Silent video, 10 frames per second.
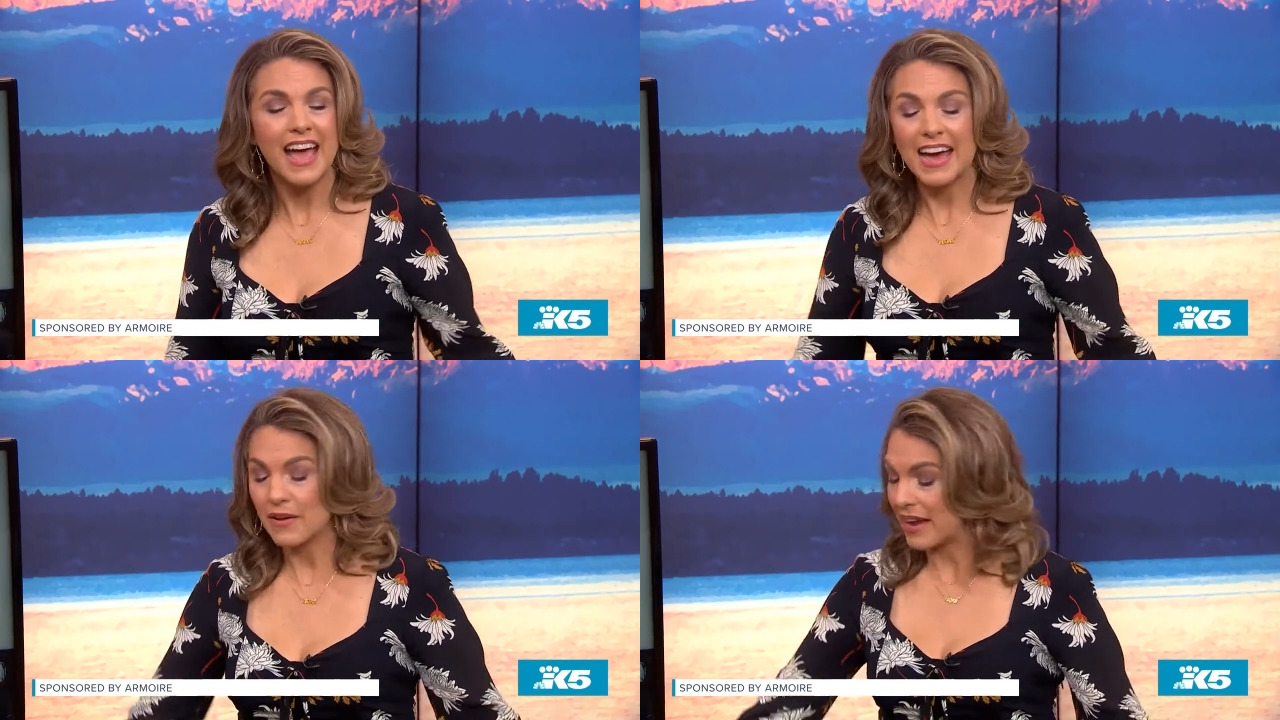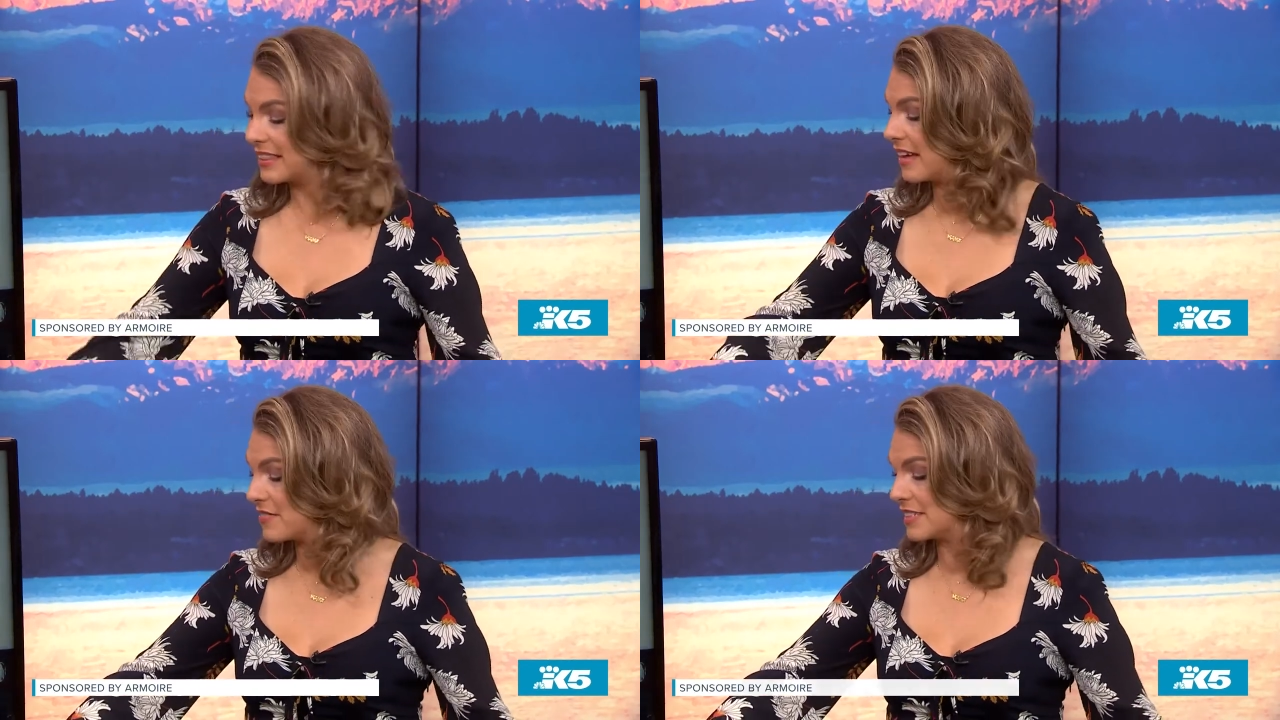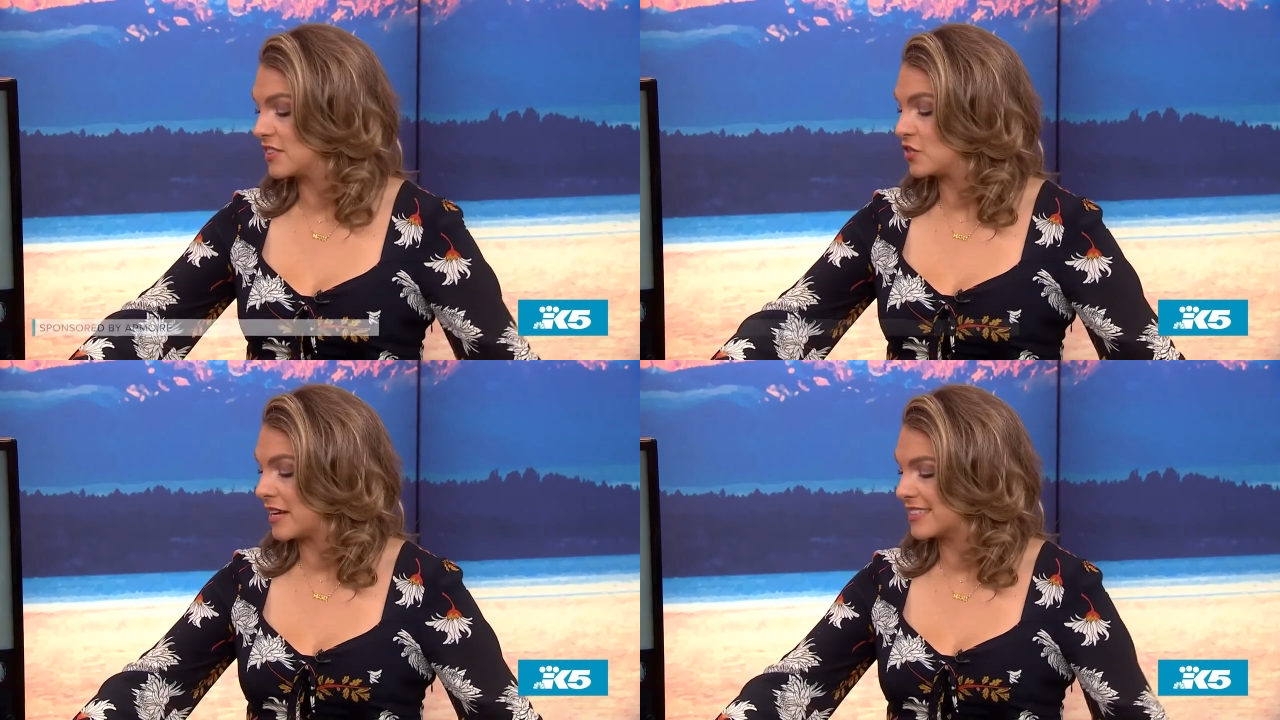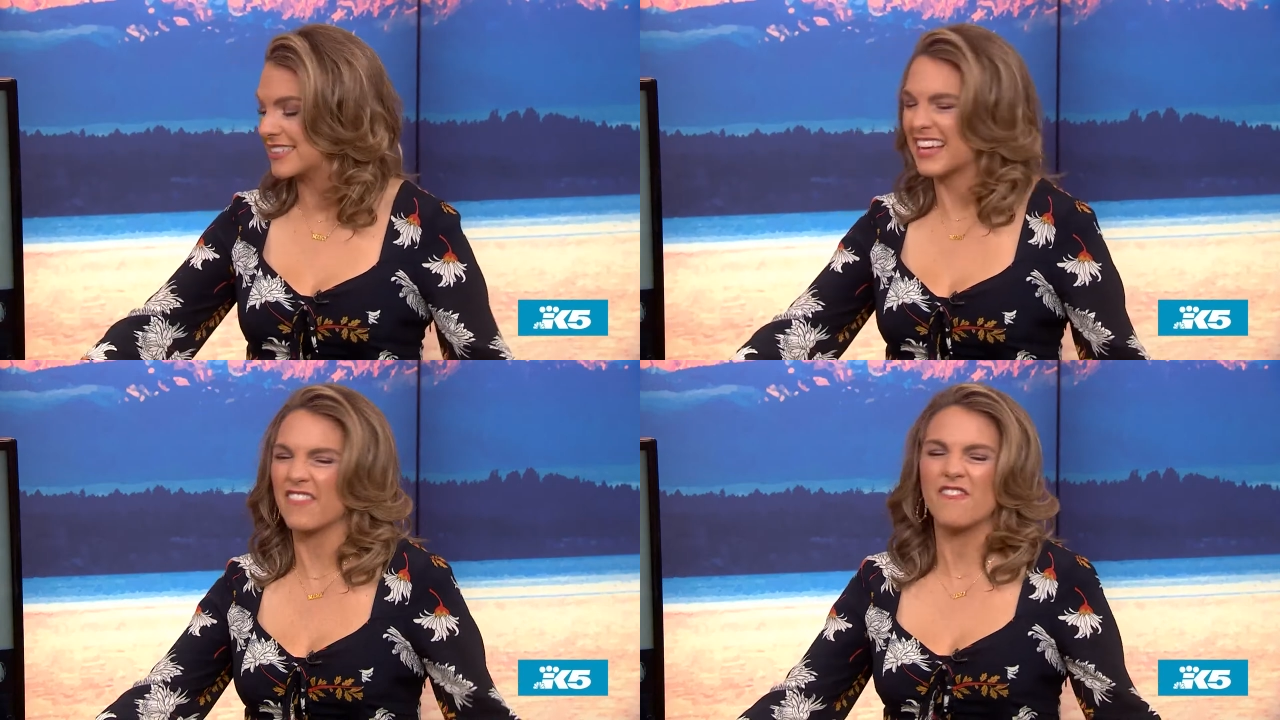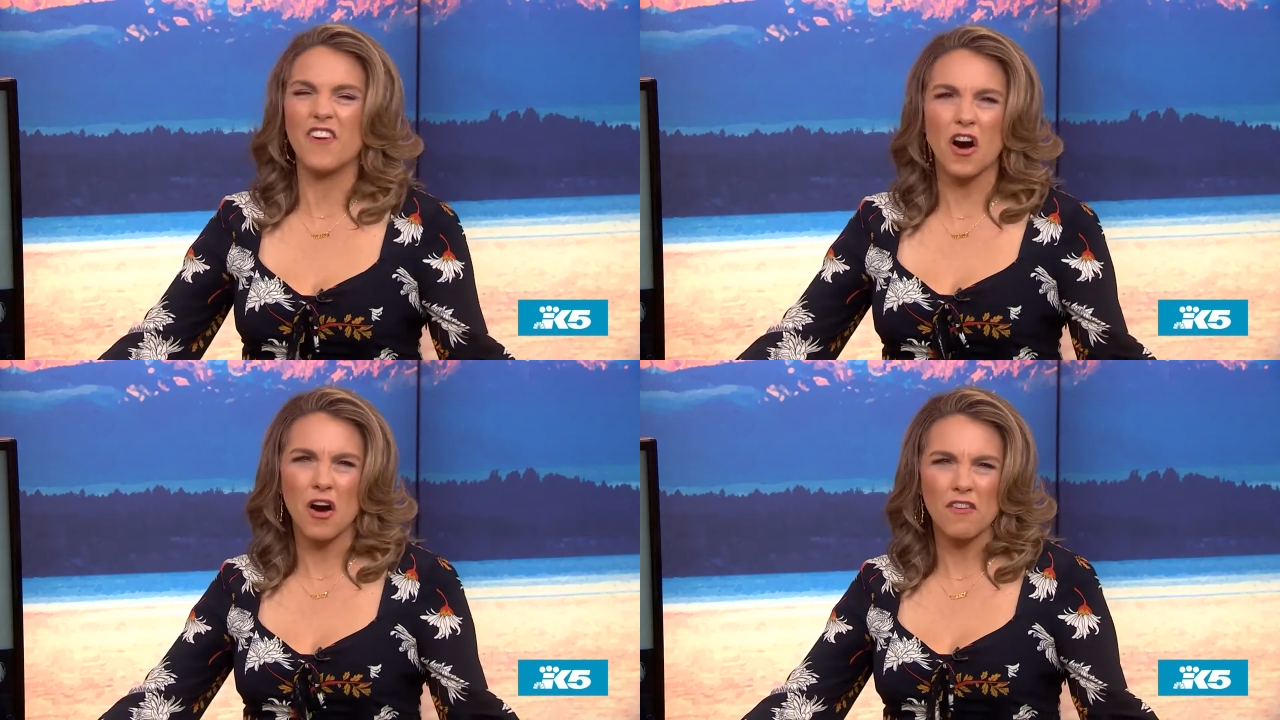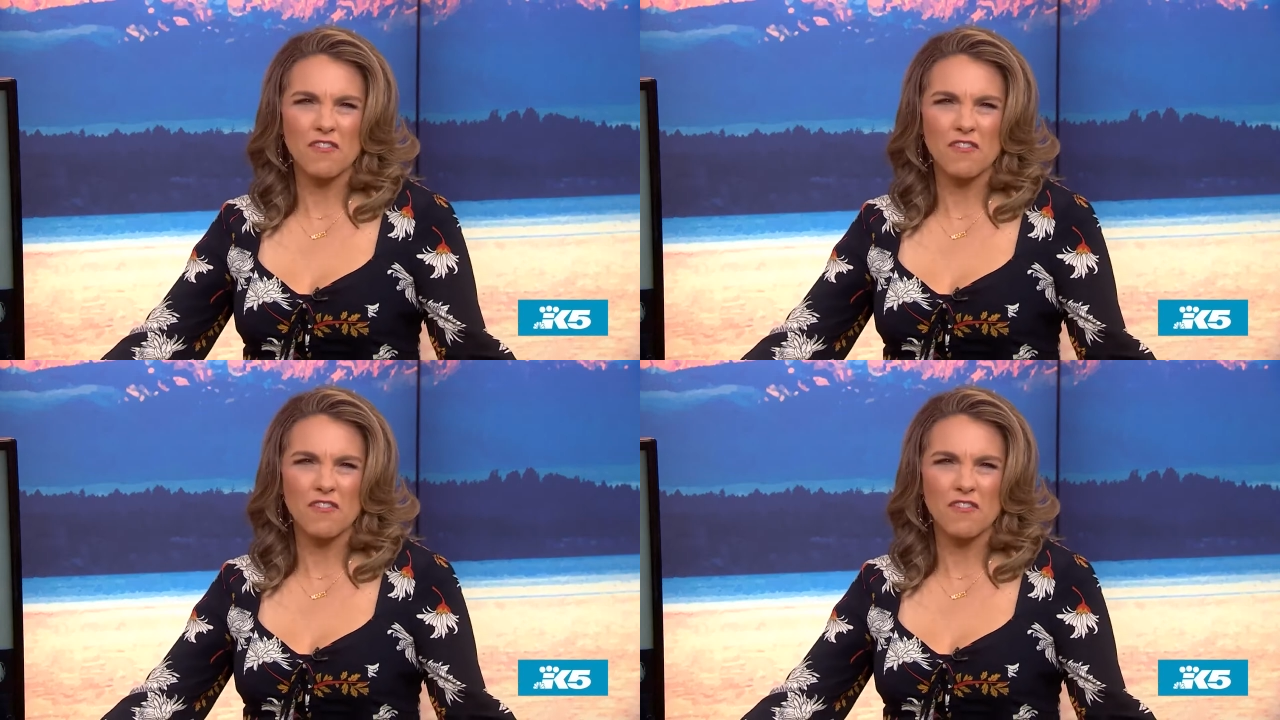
Anyway, I love this dress because it had a fall